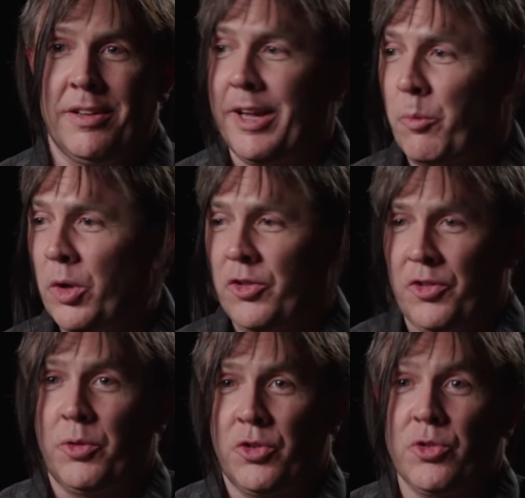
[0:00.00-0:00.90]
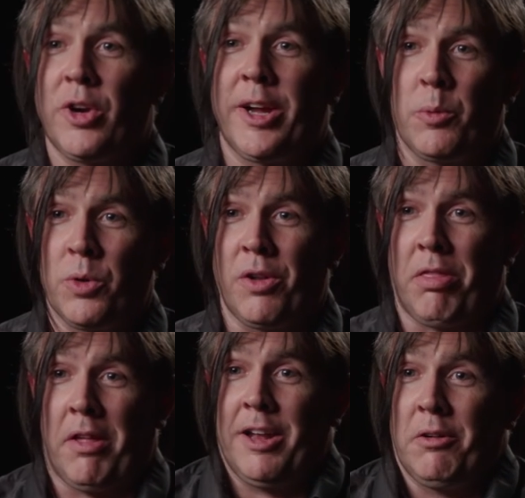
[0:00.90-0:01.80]
Like what's the trike
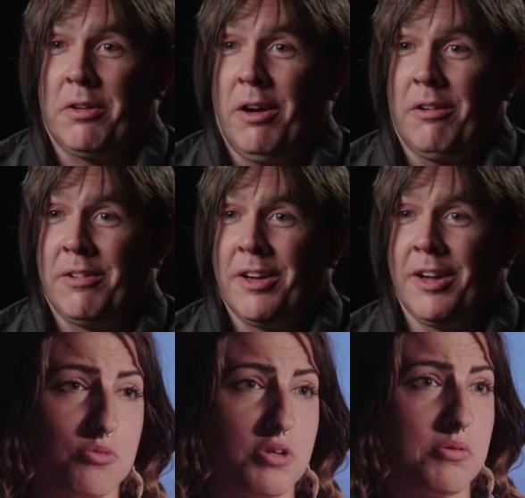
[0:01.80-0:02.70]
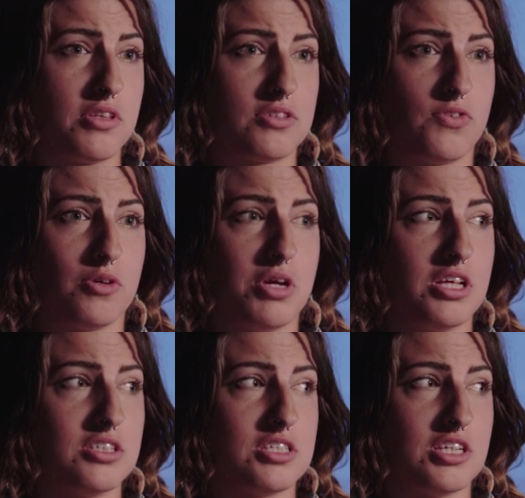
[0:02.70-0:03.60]
worth? I don't know. So maybe this film
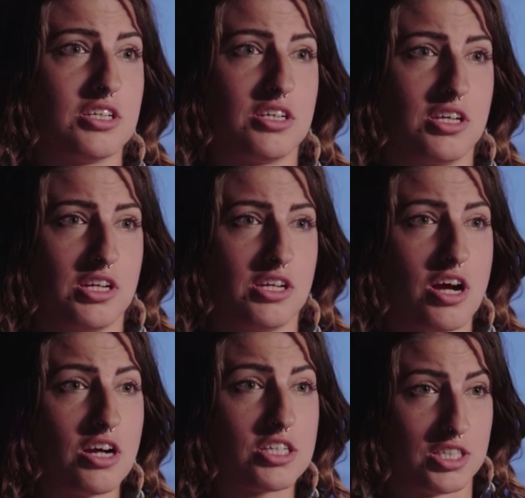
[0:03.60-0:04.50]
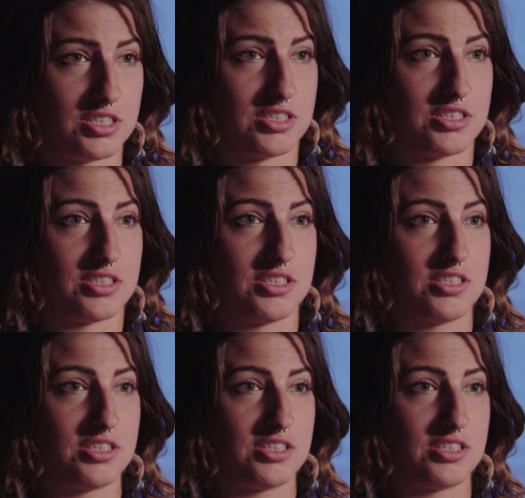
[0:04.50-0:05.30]
ends in an auction.